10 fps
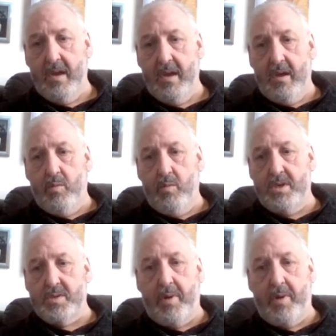which is
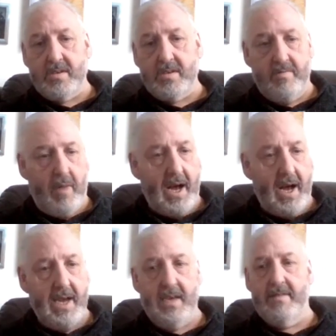part of
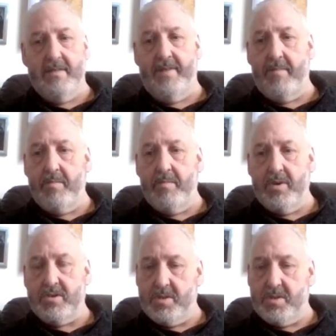my Family Money
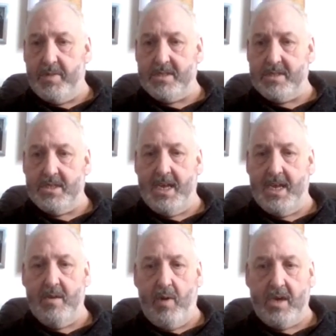Trees business anyway,